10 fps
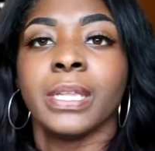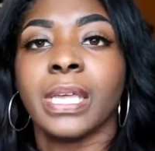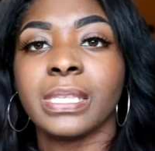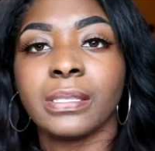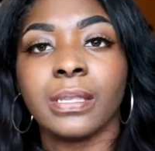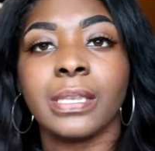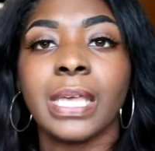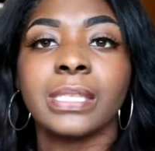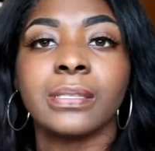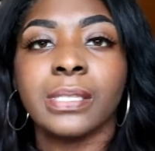That's
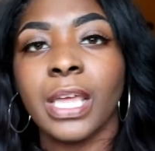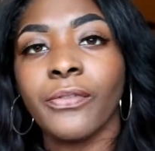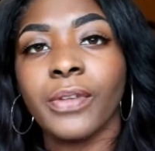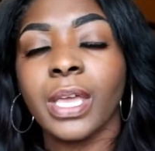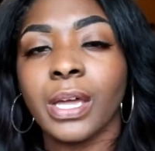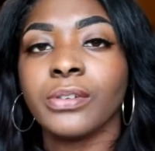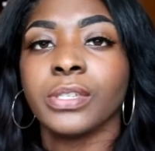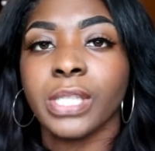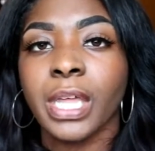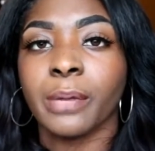definitely
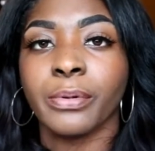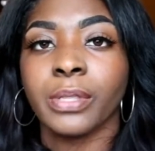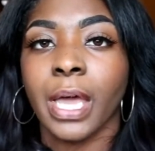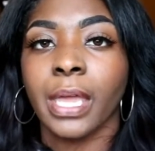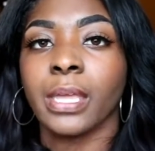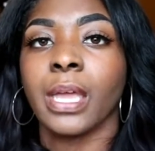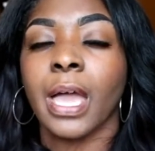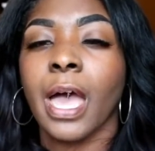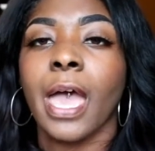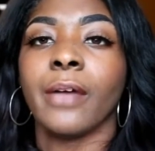understandable. Like,
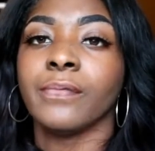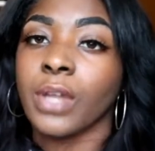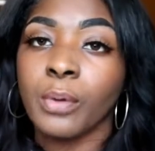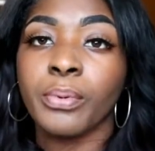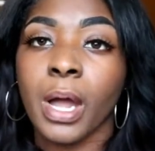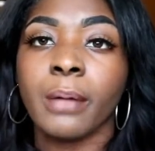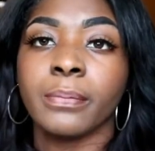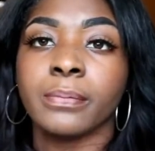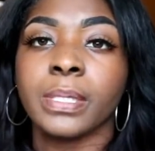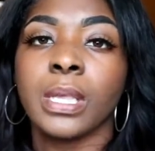I have no
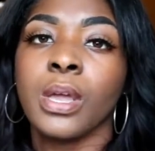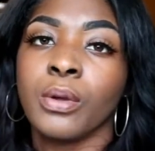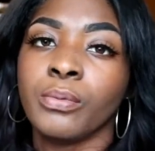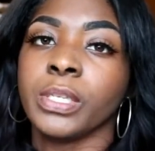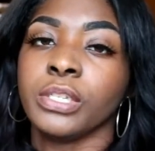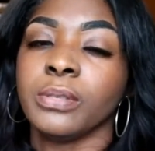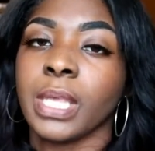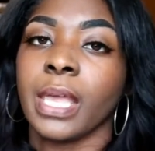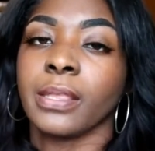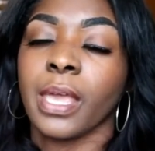problems with you
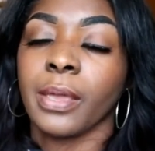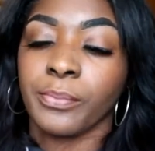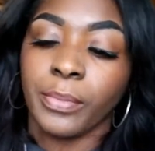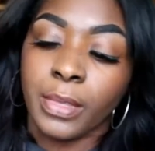saying that.